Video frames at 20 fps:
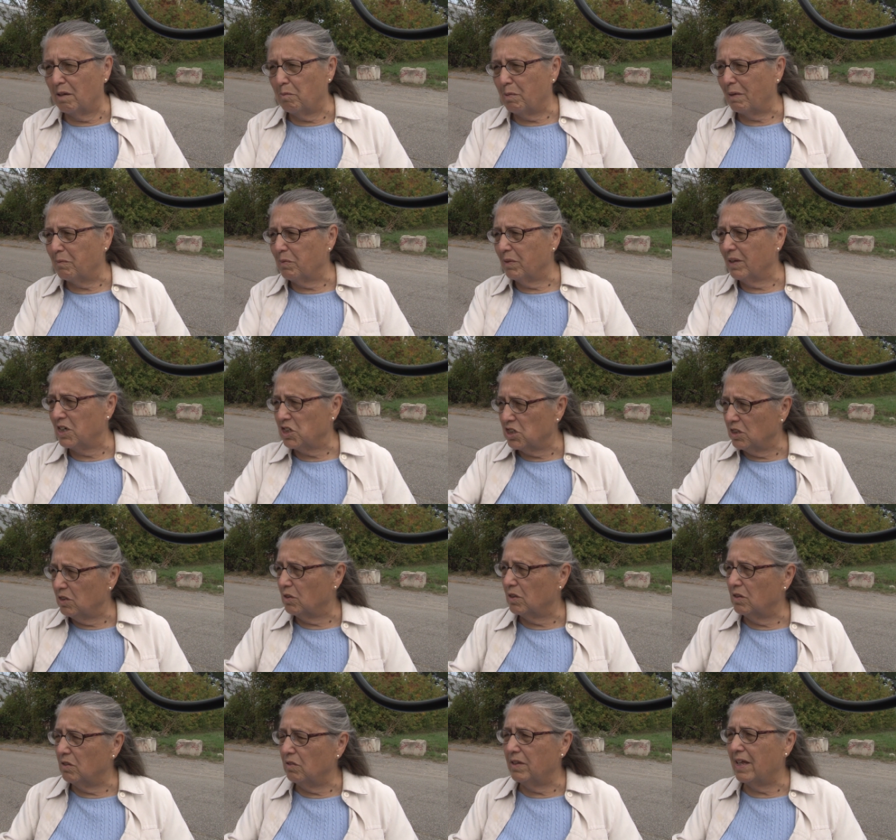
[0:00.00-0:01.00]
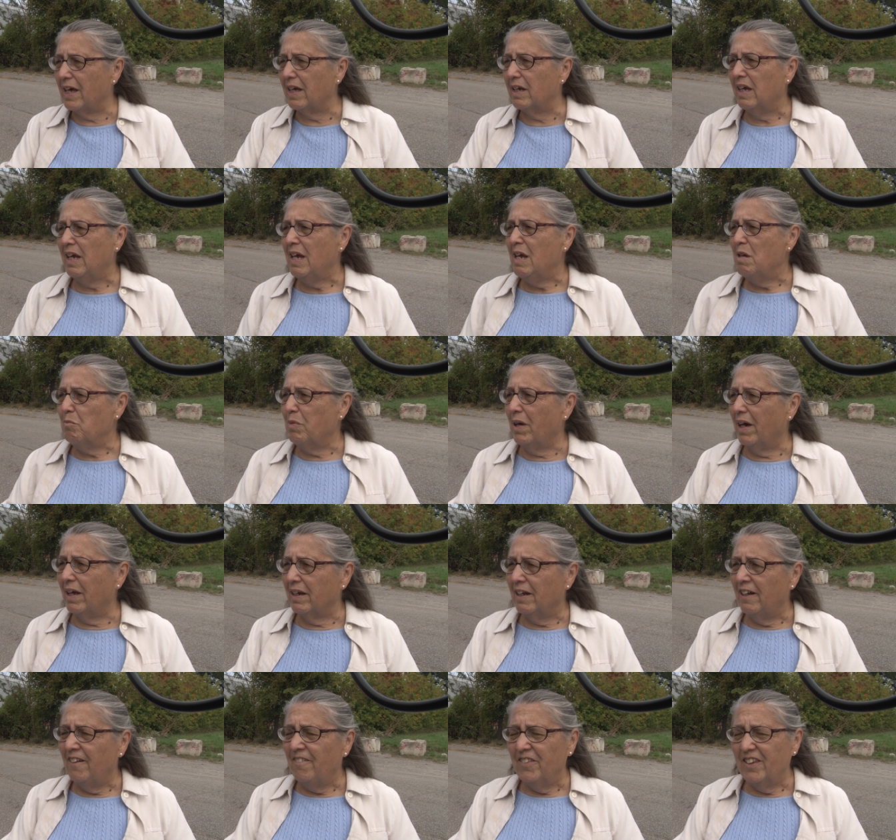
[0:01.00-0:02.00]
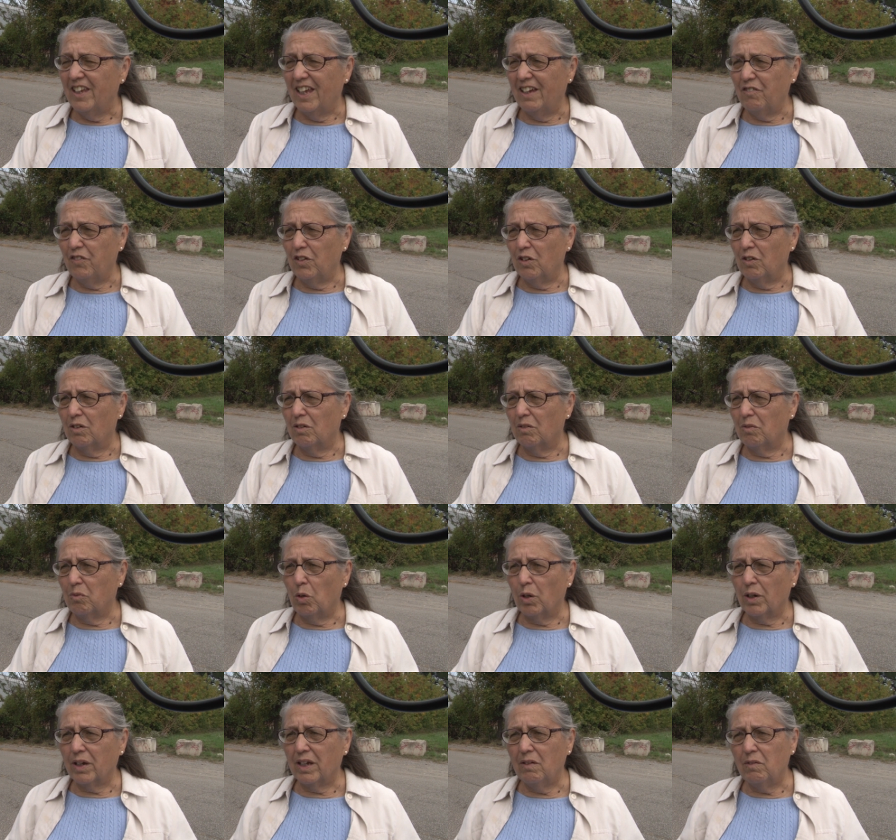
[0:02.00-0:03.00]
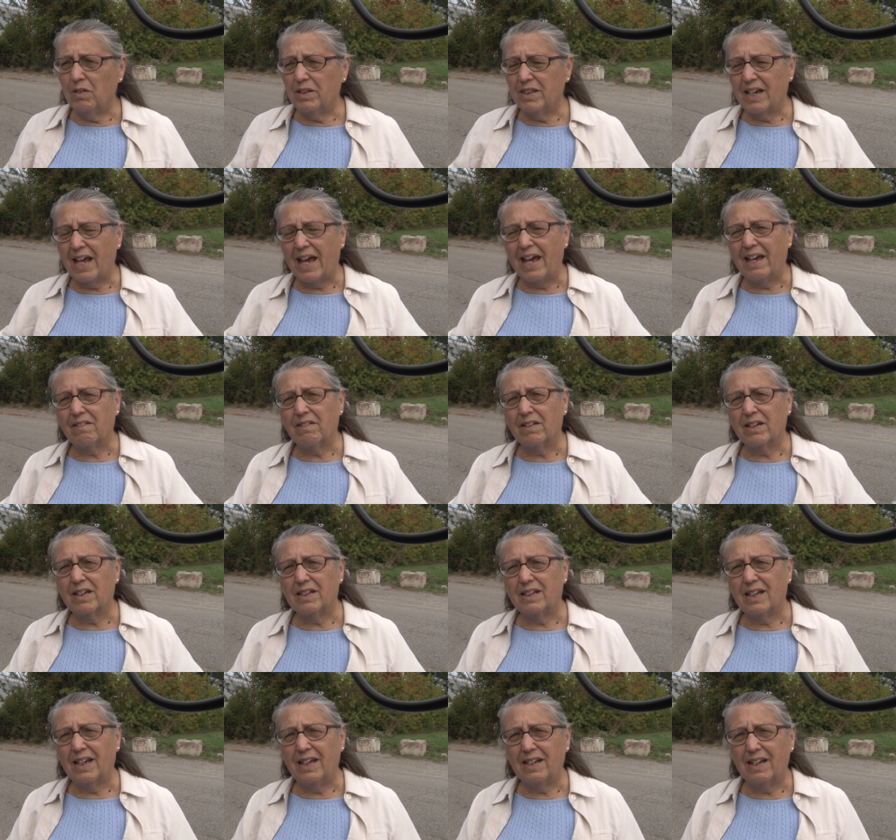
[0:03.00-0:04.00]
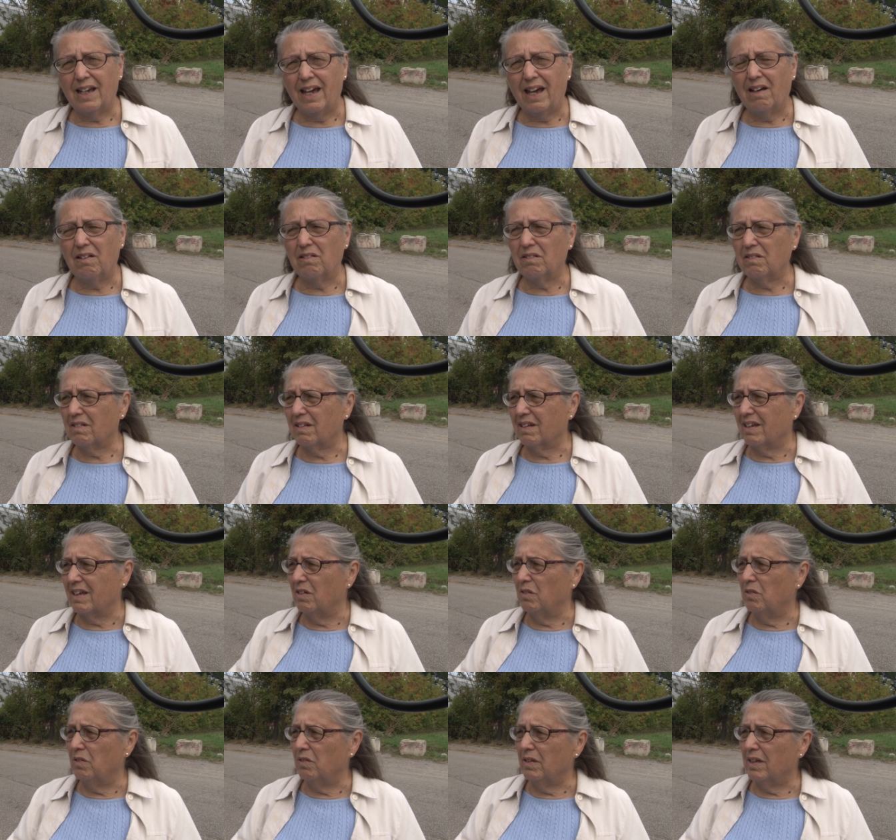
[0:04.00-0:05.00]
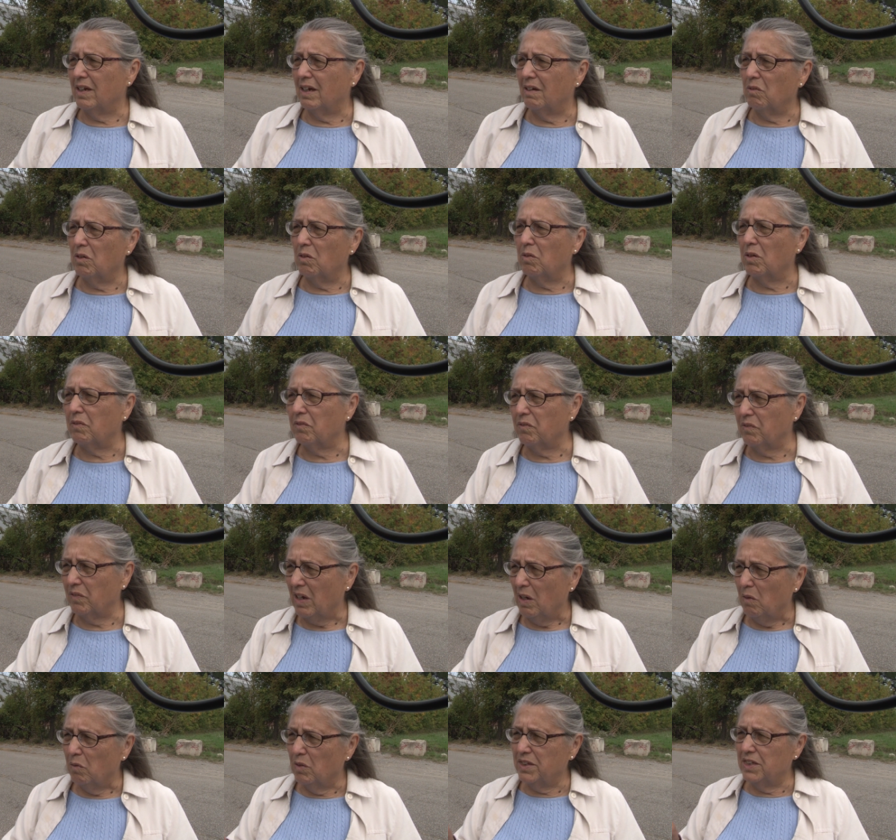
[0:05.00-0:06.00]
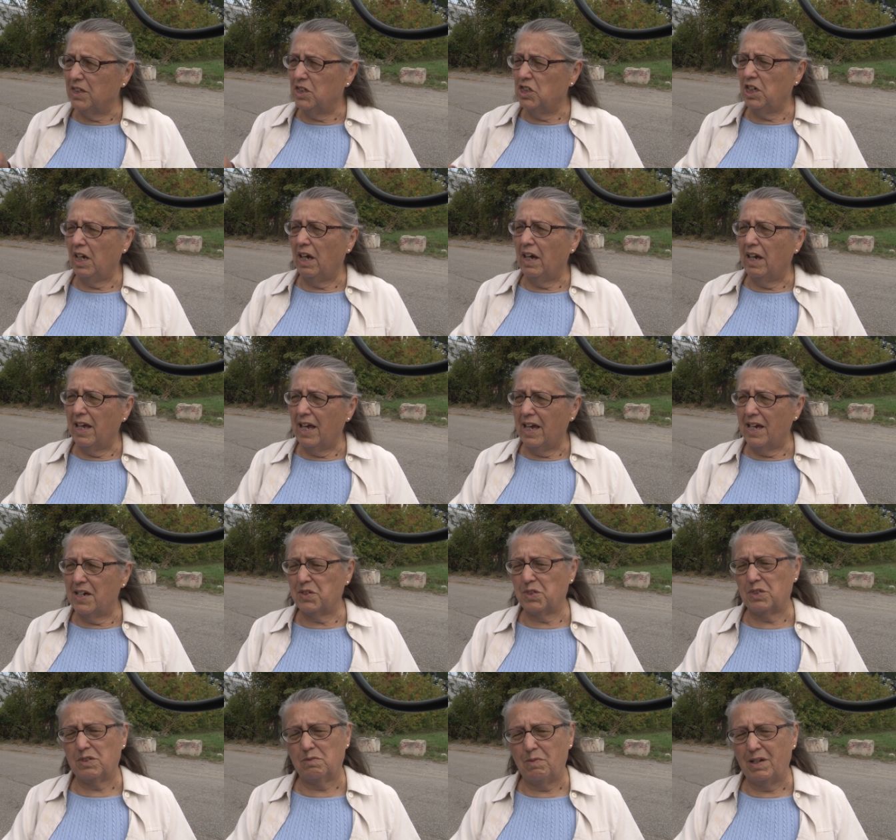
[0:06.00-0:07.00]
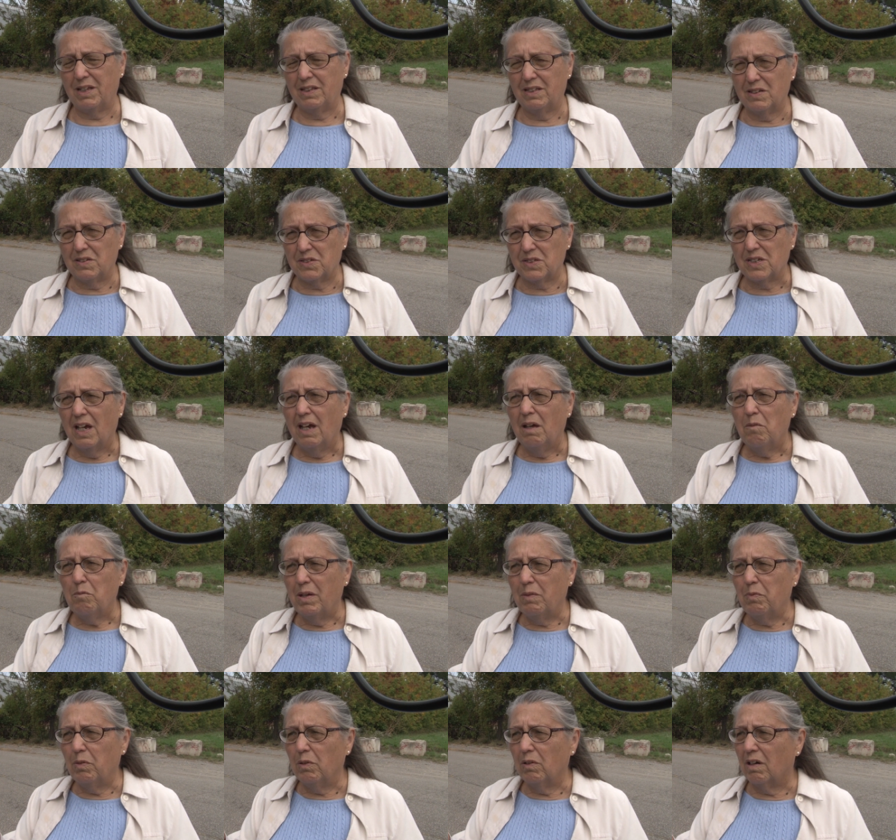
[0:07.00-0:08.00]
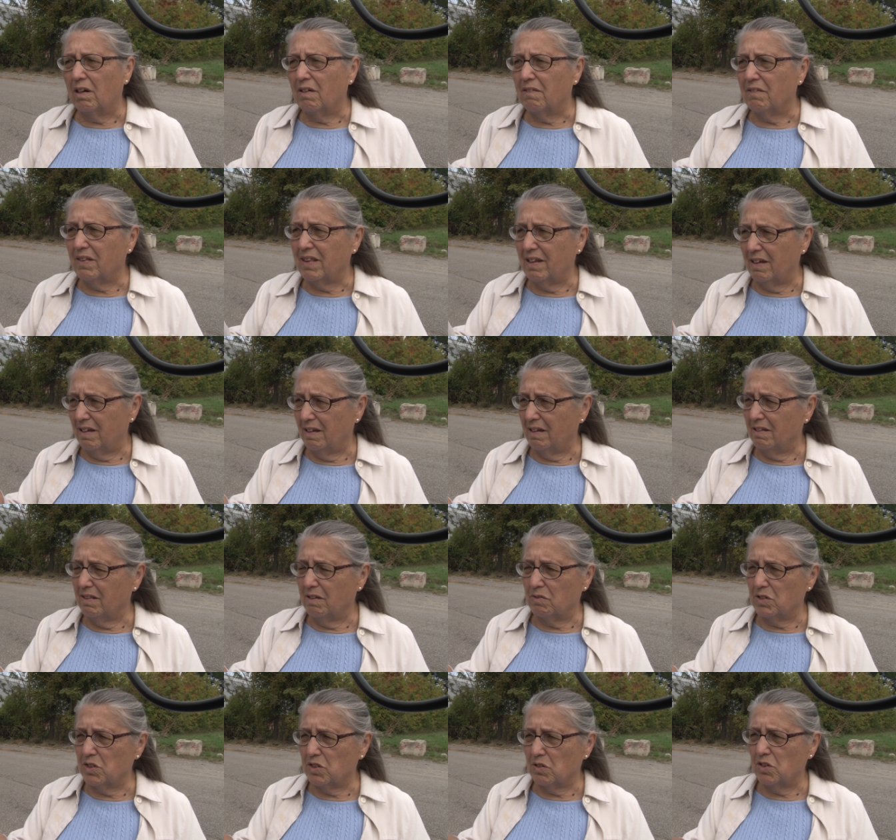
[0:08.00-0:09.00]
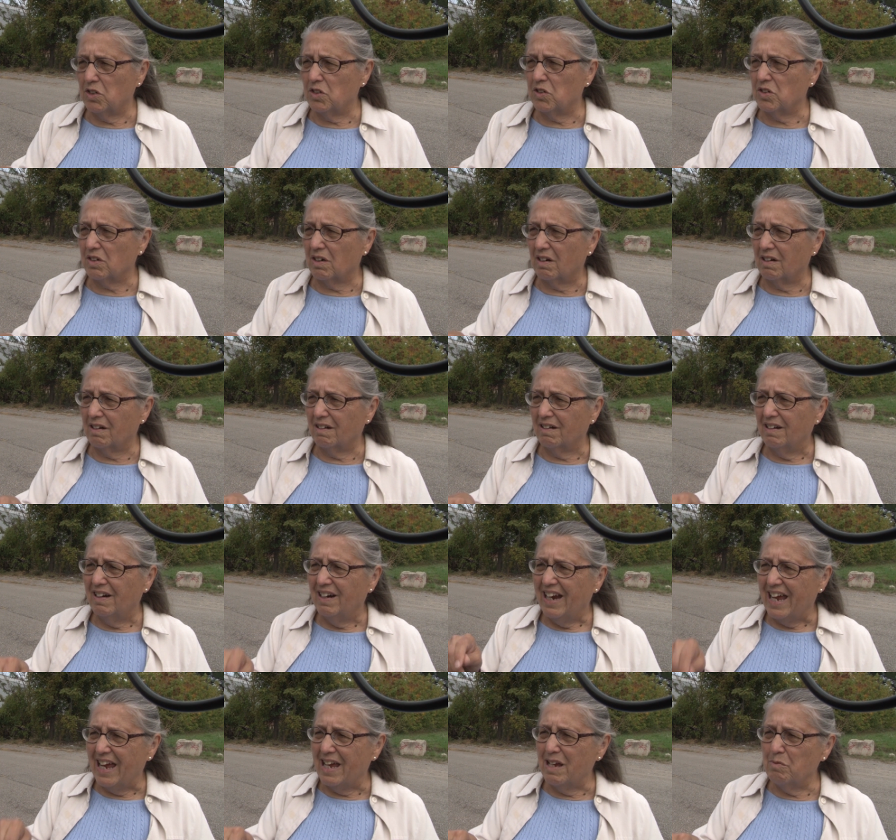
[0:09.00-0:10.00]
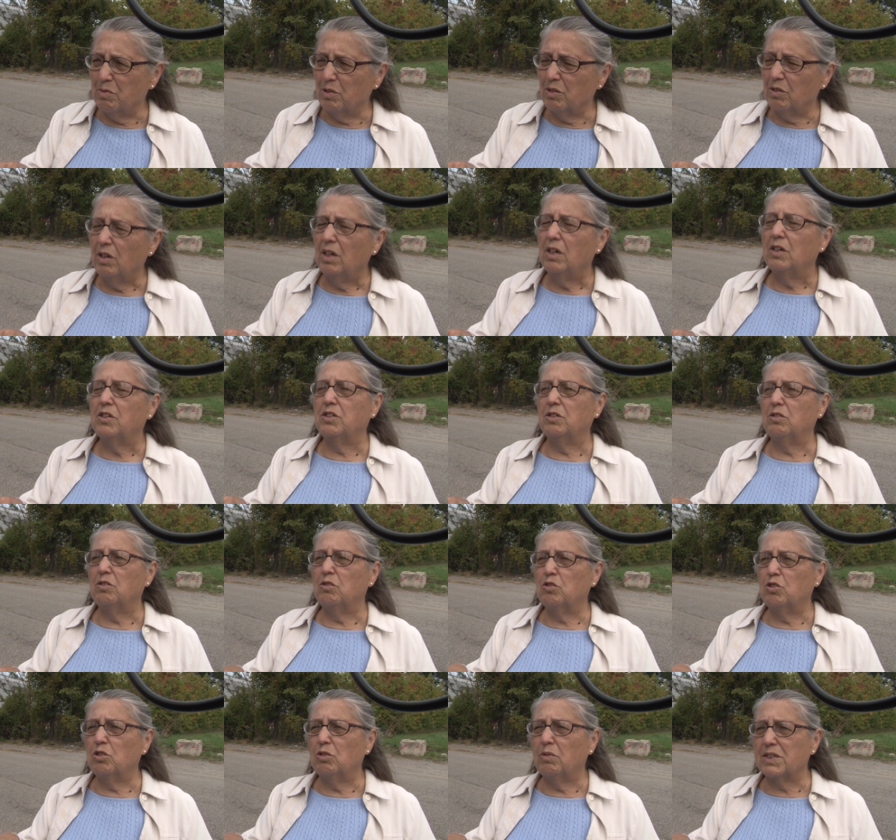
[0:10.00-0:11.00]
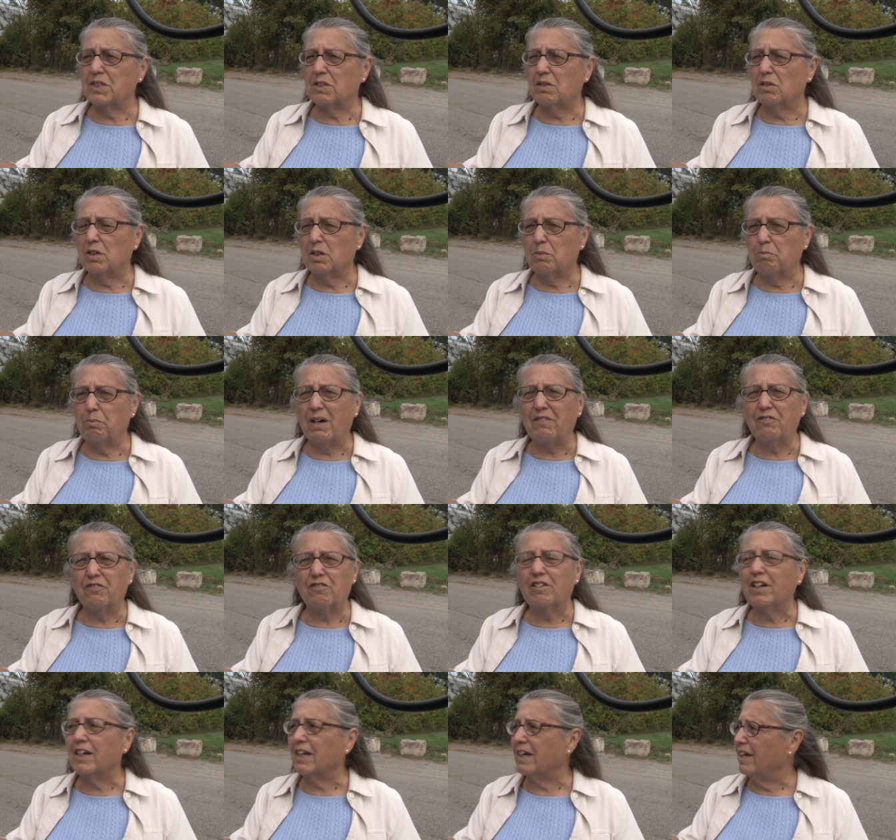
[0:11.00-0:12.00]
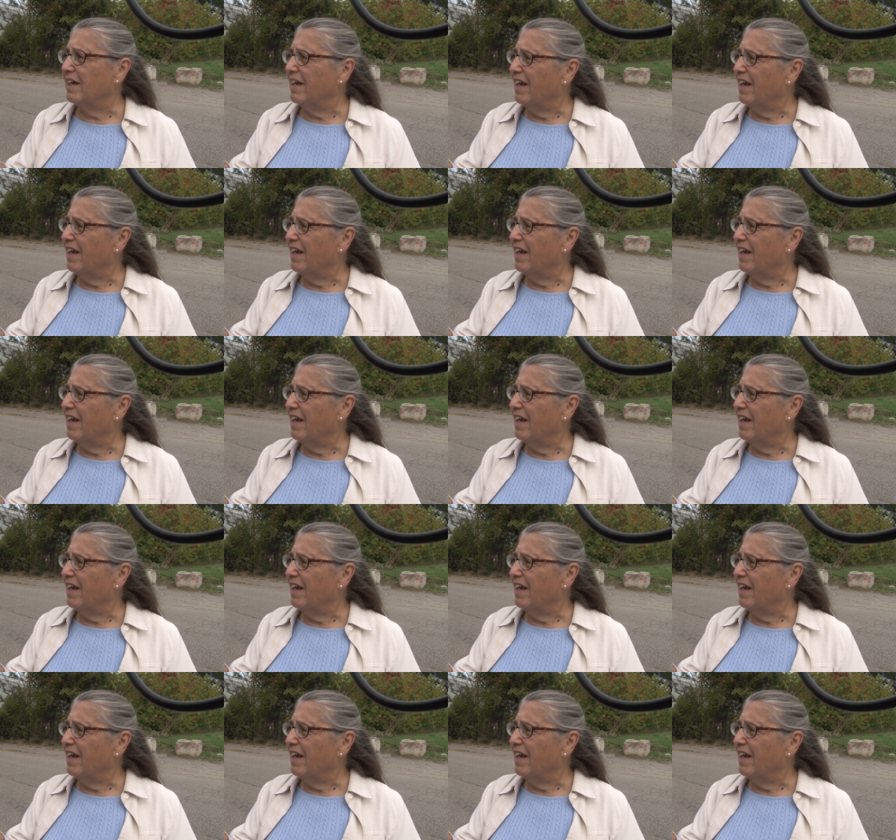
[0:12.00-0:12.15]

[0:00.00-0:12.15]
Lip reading: population, you can do that. But if you're working with an aggregate data, how can you do that? Well, with the GIS methods, the researchers are able to do what's called a buffering,